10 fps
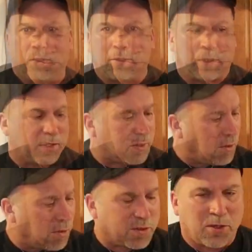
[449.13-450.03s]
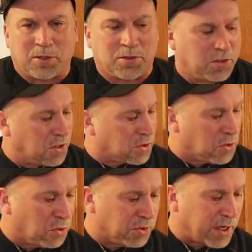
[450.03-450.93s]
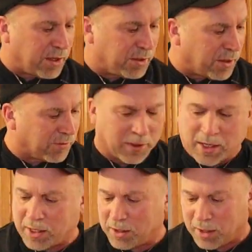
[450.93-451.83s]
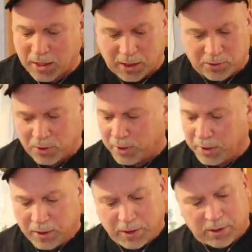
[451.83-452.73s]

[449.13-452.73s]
Okay, so our sausage just cooled down enough that I can handle it.